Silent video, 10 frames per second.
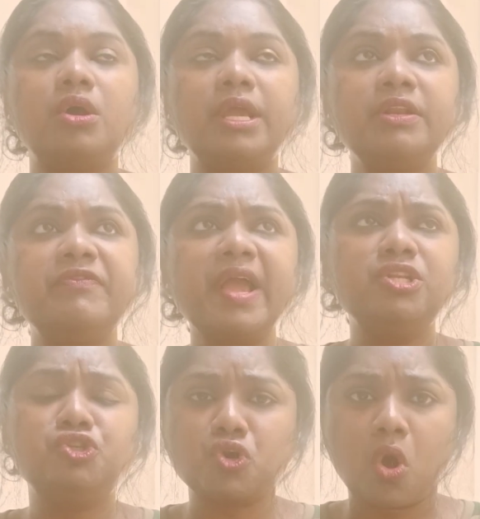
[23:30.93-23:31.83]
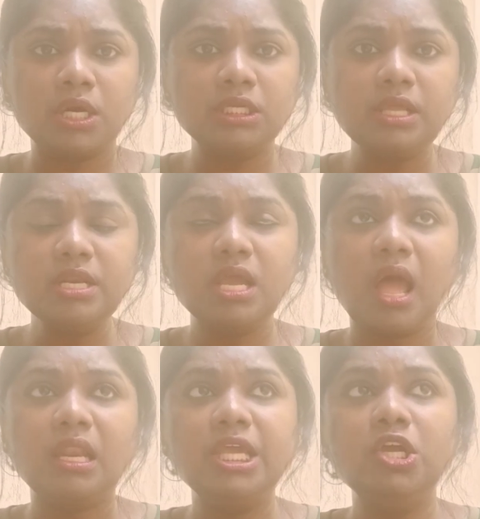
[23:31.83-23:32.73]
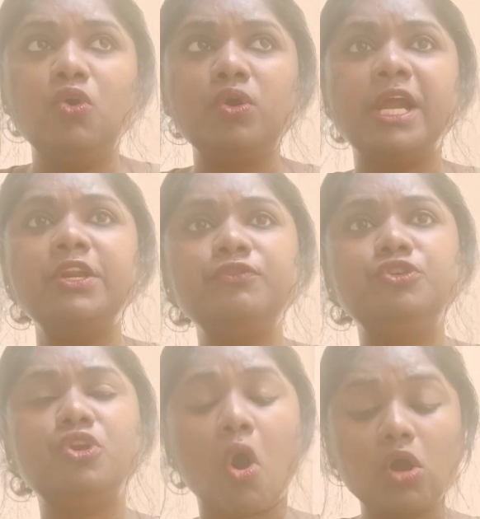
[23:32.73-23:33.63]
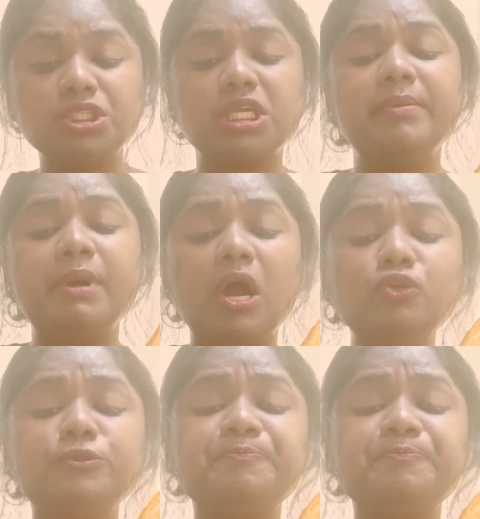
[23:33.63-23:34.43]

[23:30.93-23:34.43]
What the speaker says: in fact stronger than Kali, who kind of talks about